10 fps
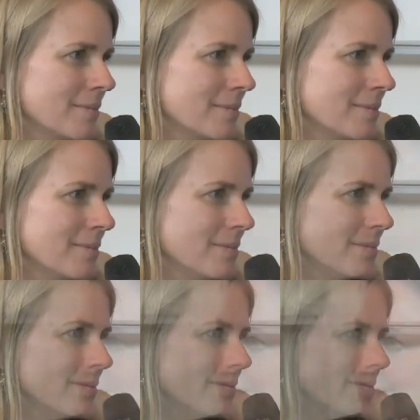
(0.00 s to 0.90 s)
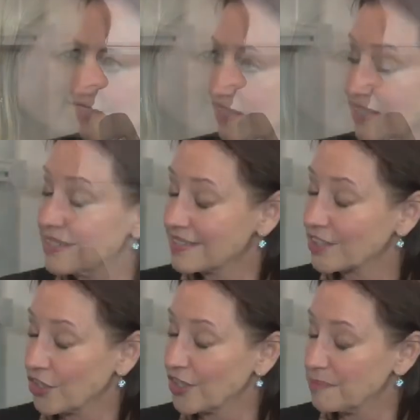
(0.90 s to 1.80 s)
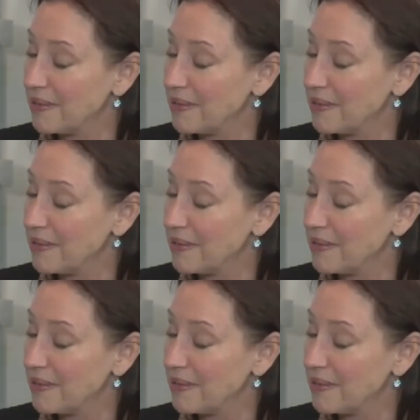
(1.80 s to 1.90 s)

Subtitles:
it is the current